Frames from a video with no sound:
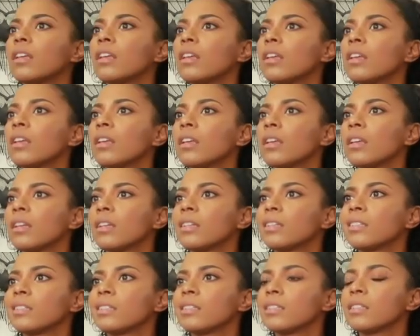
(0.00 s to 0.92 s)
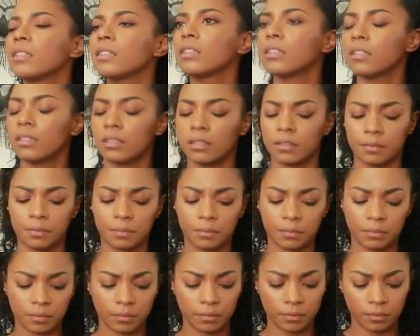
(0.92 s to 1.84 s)

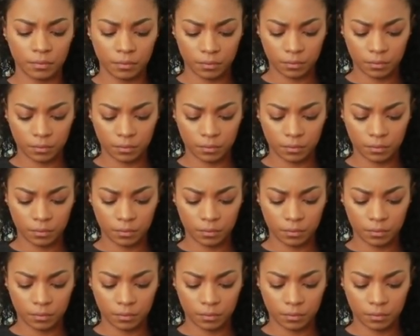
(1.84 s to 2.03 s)
(silence)